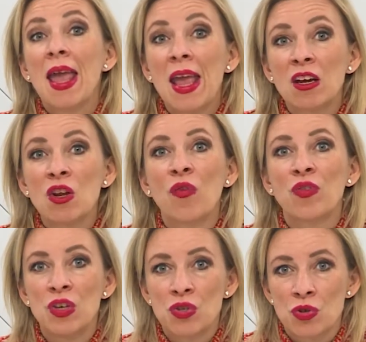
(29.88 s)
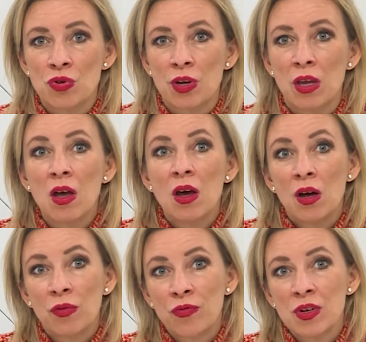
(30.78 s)
and of history
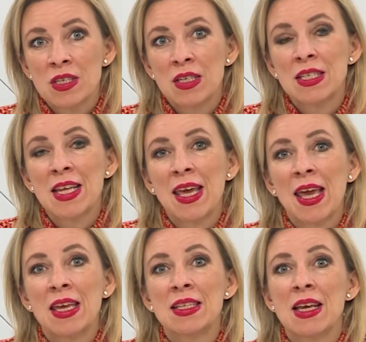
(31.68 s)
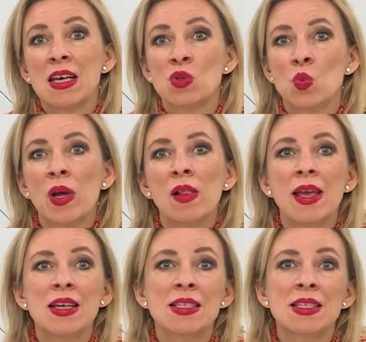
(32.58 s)
of recent decades, as well
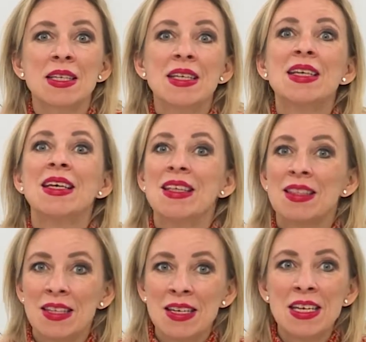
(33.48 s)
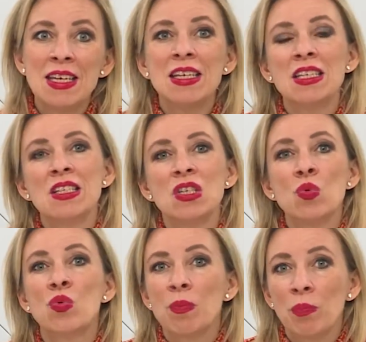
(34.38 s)
as the need to
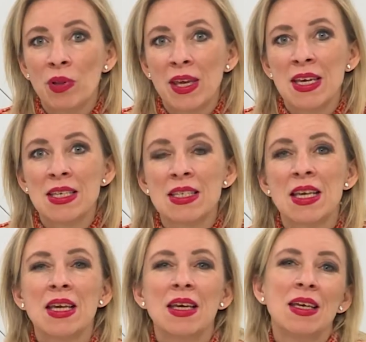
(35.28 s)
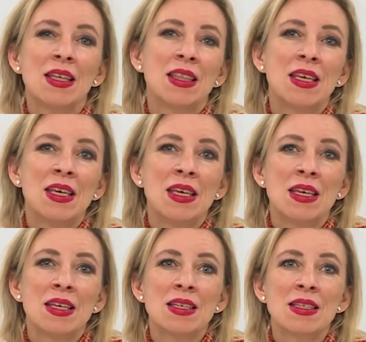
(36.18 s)
replace
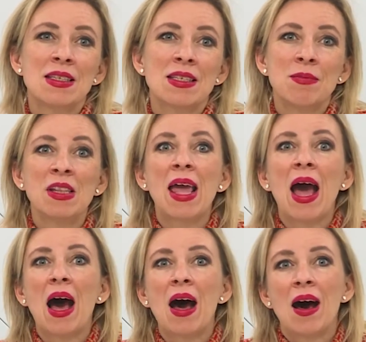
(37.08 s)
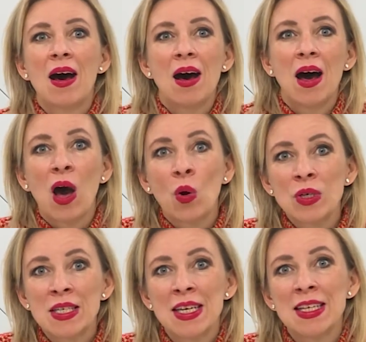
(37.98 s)
the seemingly
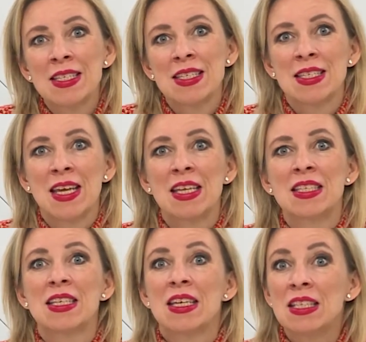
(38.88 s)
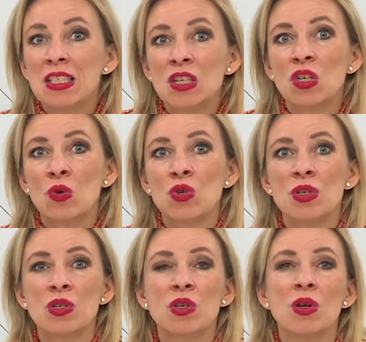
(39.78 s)
outdated states'
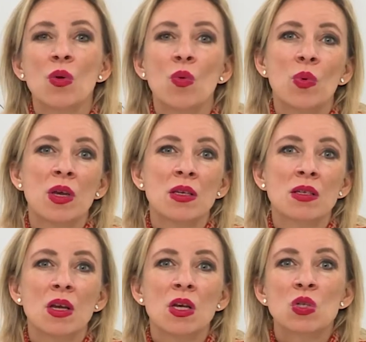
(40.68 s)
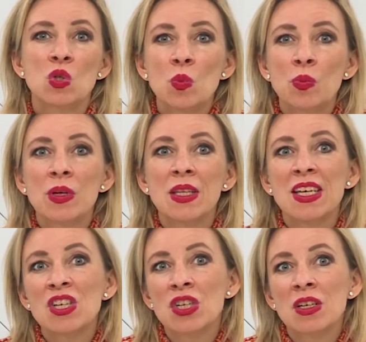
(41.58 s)
institutions with
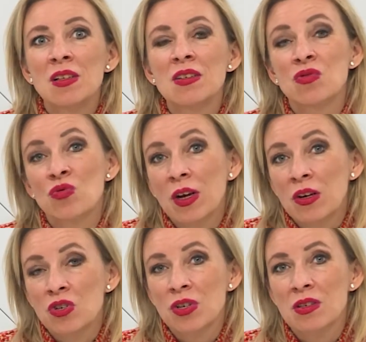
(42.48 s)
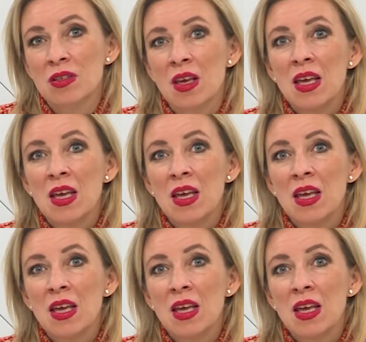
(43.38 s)
supranational structures.